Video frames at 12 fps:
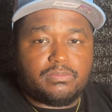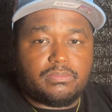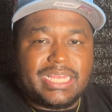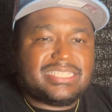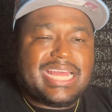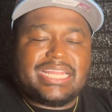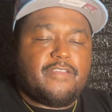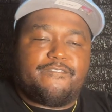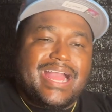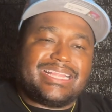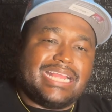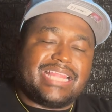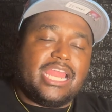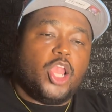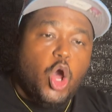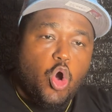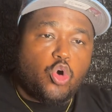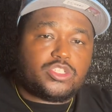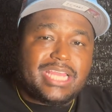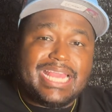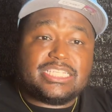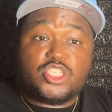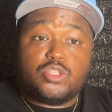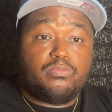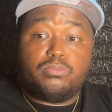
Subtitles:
It's not the fact that they lost. It's